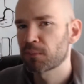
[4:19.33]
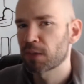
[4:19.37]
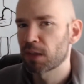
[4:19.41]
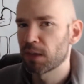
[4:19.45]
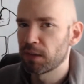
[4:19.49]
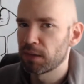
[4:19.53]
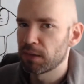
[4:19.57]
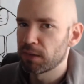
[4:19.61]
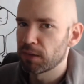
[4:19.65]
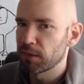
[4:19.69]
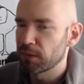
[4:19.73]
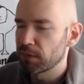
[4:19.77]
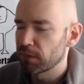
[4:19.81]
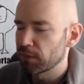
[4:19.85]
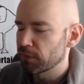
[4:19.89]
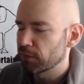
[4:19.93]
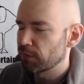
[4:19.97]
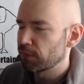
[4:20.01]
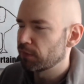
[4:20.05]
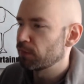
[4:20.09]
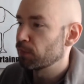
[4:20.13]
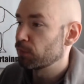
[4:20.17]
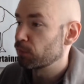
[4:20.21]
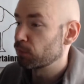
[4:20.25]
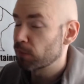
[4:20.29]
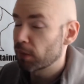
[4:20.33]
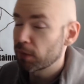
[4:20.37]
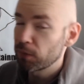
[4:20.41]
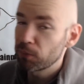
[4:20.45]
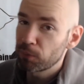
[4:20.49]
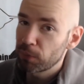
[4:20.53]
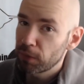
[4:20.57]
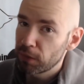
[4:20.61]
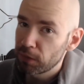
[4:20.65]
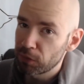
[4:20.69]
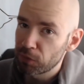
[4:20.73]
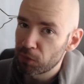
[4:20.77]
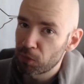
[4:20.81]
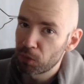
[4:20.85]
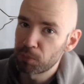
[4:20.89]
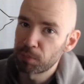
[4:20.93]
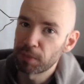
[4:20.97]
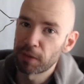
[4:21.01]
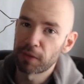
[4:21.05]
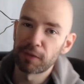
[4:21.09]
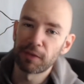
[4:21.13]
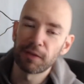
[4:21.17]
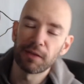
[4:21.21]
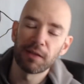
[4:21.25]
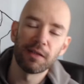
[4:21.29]
The right way to go
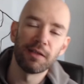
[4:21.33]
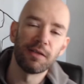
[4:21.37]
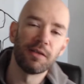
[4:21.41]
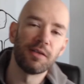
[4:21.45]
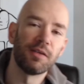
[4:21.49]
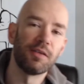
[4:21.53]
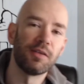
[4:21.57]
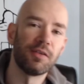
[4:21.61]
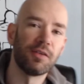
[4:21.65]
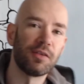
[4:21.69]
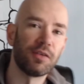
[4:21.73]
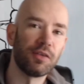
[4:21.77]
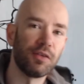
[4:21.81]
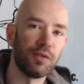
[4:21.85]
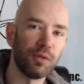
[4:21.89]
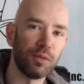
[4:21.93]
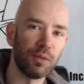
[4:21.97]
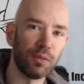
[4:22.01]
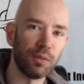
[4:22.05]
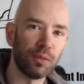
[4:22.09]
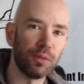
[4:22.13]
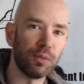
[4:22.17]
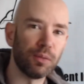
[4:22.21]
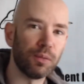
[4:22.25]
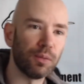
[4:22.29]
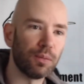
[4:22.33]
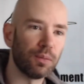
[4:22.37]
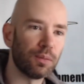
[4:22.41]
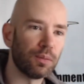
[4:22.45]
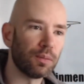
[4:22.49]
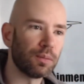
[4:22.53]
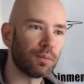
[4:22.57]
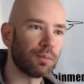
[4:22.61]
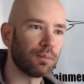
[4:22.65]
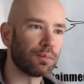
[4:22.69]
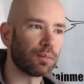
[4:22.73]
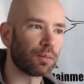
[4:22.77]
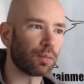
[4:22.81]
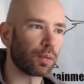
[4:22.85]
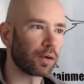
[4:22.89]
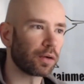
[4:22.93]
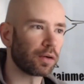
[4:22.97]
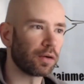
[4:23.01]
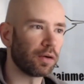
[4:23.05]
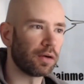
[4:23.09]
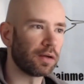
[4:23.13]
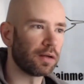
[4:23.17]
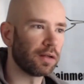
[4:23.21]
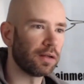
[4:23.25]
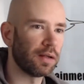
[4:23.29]
about it is you work
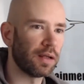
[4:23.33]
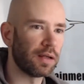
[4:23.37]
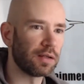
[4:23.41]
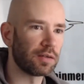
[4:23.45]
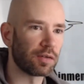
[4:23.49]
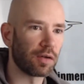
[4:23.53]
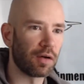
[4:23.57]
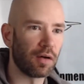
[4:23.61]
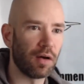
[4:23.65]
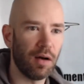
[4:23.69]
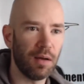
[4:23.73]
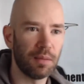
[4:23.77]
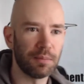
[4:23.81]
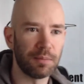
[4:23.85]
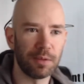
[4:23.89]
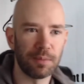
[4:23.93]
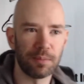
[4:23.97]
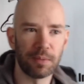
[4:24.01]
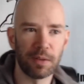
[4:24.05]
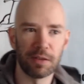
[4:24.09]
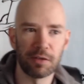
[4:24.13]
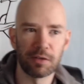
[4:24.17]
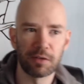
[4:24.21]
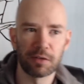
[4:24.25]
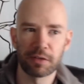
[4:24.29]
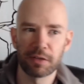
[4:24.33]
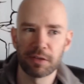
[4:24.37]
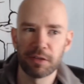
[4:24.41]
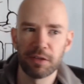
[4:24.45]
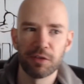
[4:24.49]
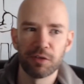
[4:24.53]
on it as a hobby, basically.